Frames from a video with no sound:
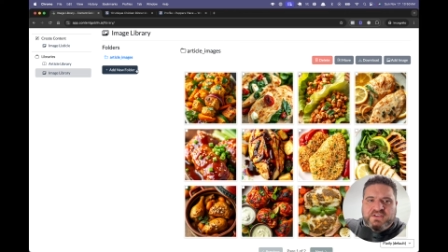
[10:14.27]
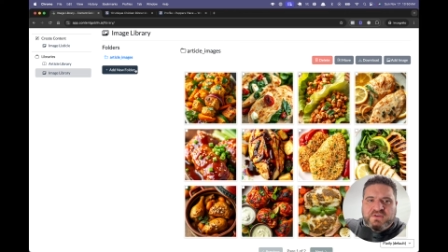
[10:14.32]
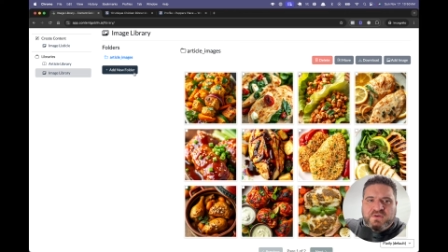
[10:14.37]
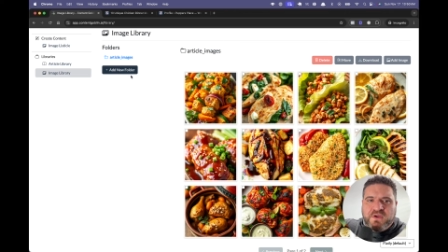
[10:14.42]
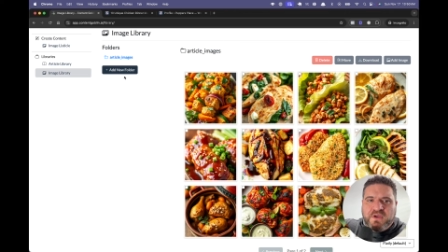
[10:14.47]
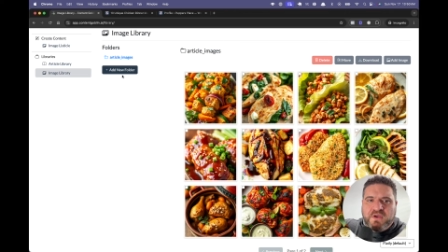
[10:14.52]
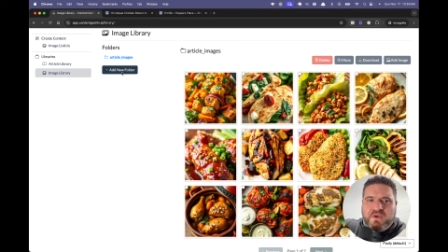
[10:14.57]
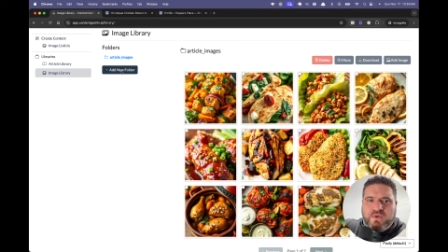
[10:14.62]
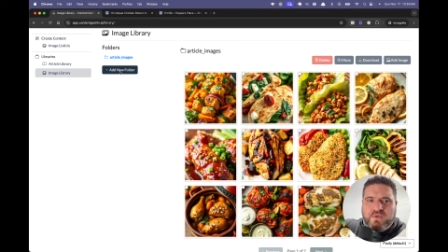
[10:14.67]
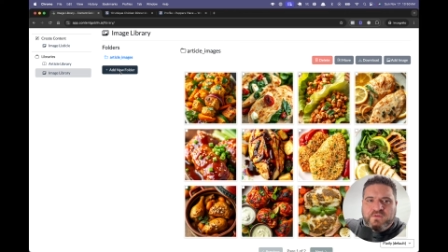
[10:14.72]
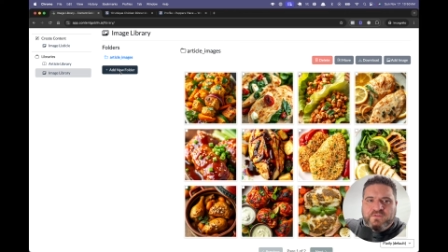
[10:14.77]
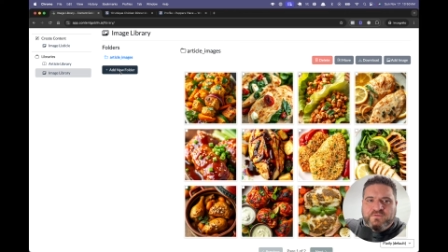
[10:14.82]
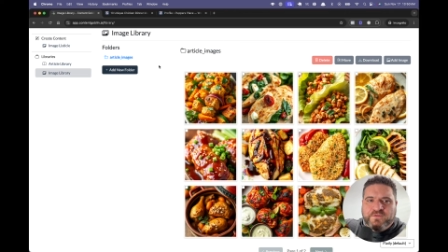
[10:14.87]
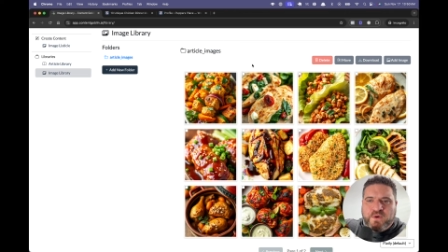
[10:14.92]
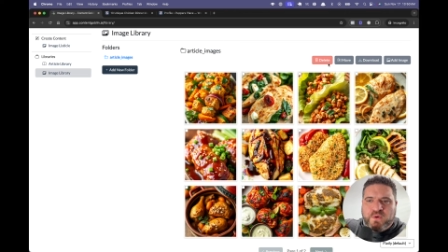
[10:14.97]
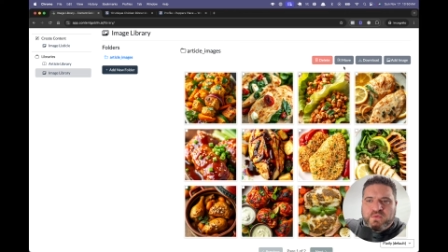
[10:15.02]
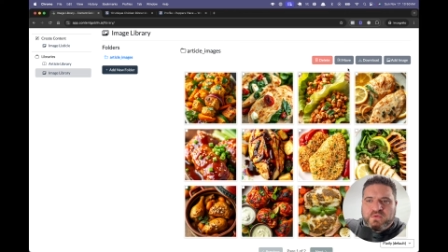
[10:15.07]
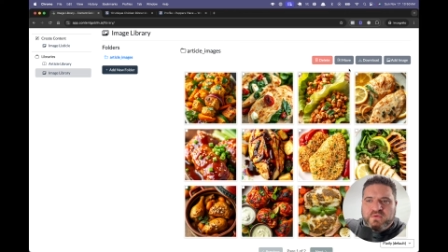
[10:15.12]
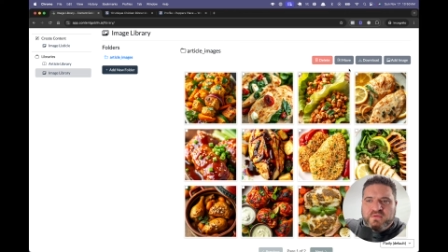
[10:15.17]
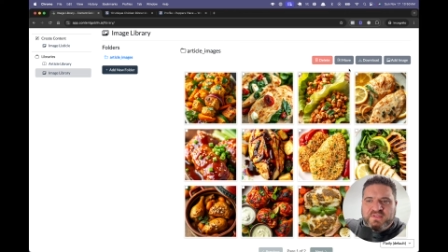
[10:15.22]
your own
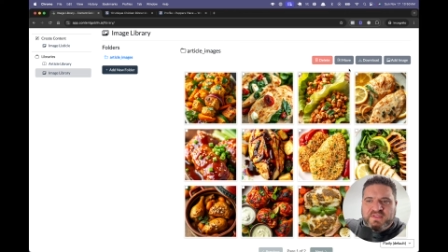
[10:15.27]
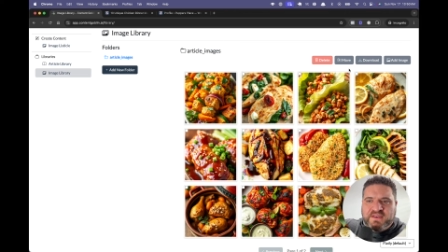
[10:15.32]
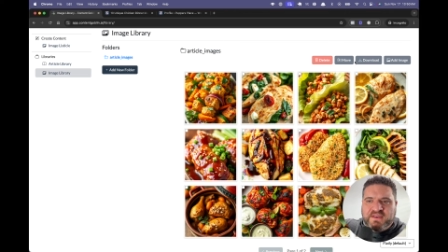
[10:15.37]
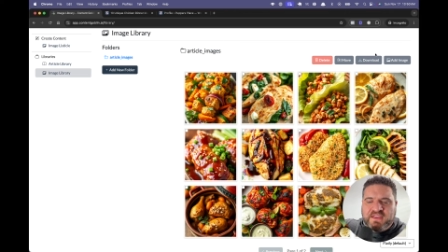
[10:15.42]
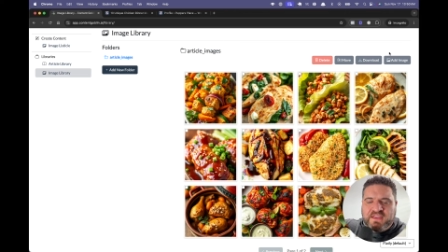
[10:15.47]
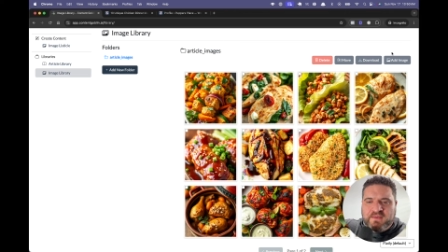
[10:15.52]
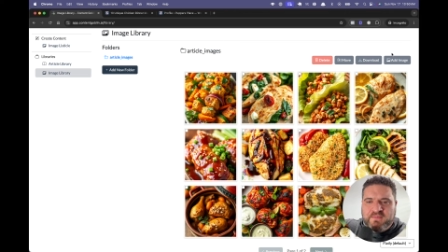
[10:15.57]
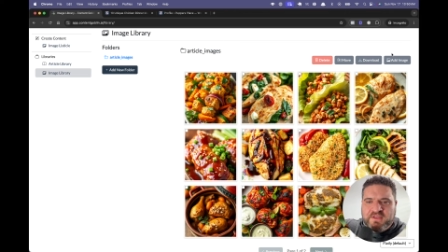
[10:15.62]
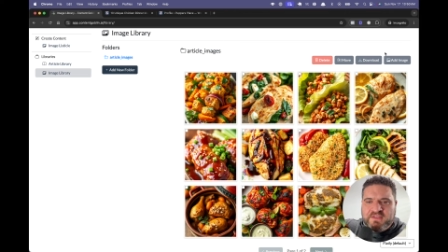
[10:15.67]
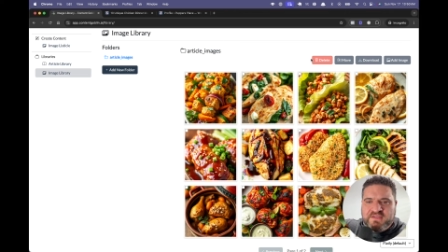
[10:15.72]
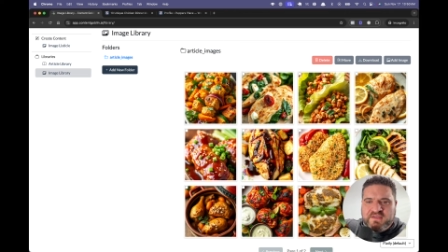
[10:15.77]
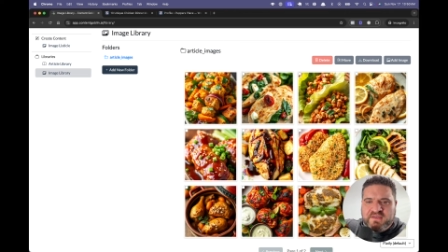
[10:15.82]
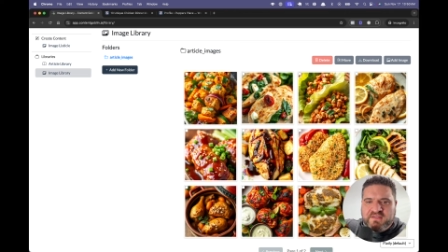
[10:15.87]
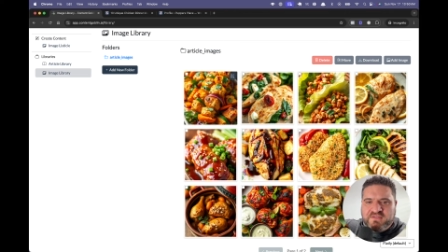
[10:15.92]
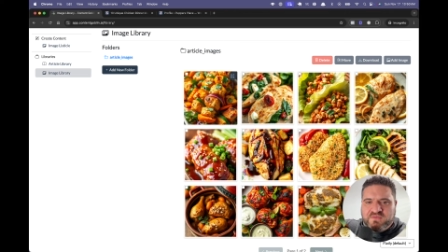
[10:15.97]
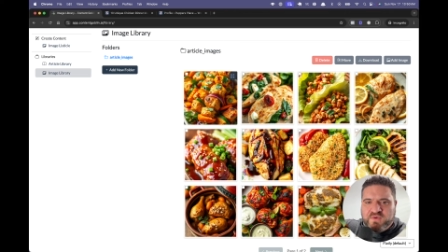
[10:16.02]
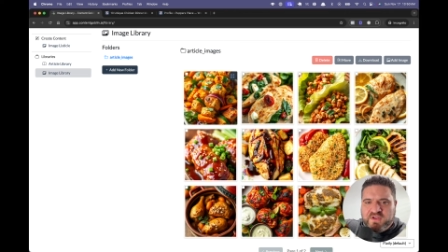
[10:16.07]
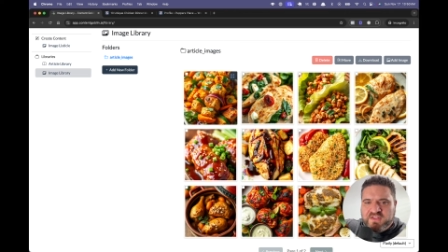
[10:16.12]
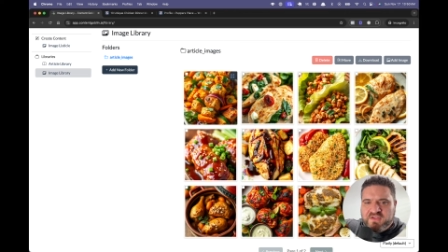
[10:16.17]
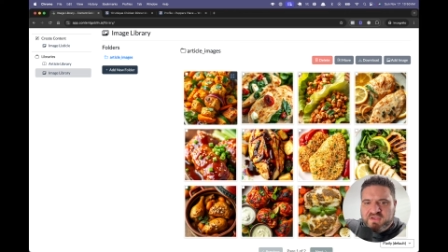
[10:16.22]
folders and images,
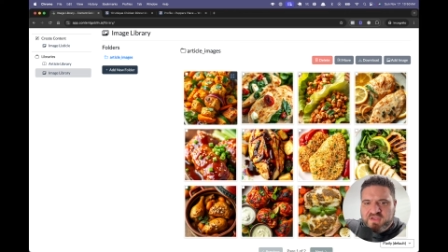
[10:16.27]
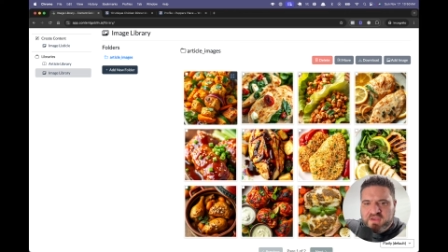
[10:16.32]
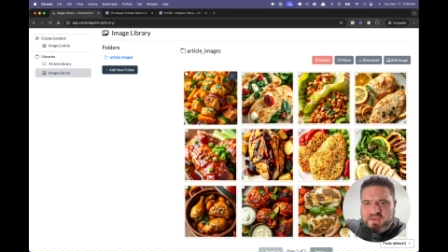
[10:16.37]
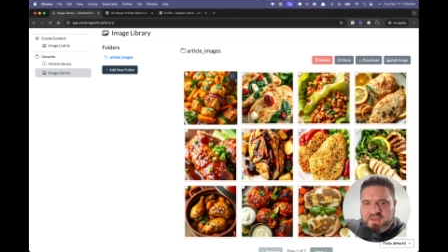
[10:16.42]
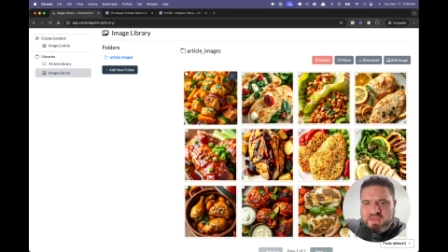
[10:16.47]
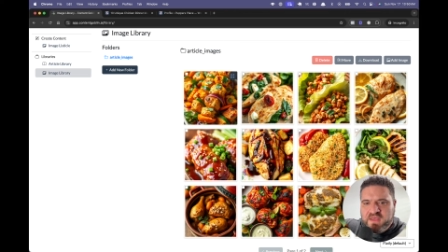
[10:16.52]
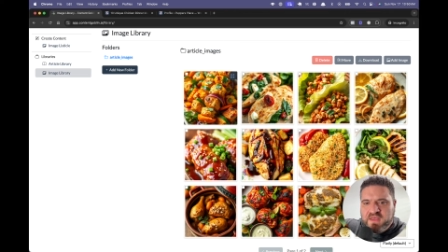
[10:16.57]
which